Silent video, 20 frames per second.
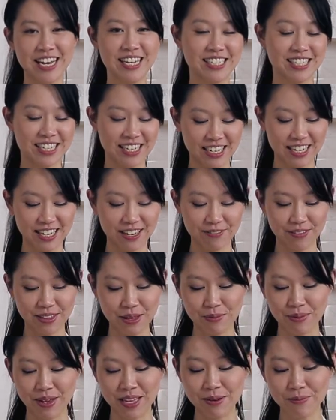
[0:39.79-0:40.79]
It's going to give
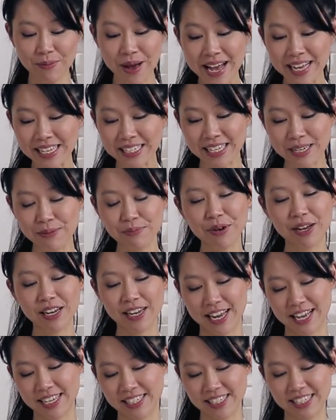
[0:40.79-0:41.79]
them an amazing
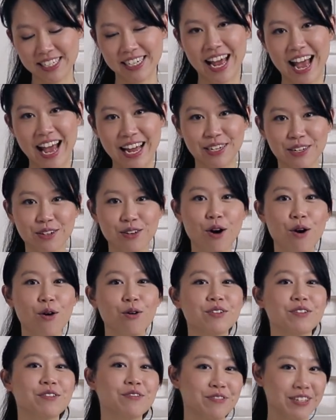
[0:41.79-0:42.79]
pearlescent and
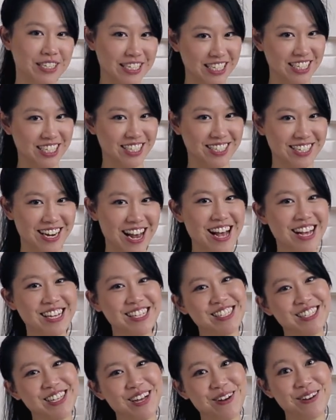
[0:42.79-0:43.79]
gold finish.
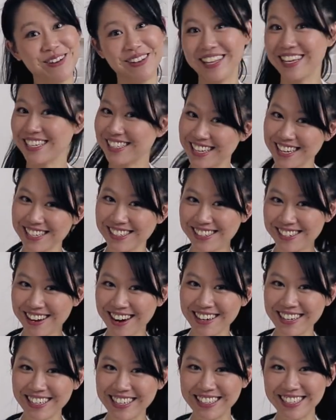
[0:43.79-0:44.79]
So let's get
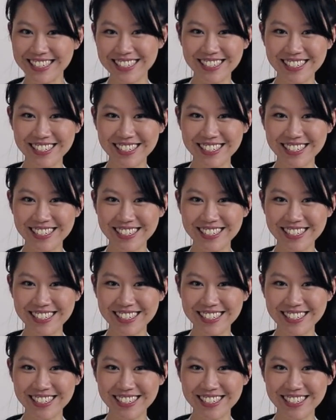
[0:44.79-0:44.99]
started in this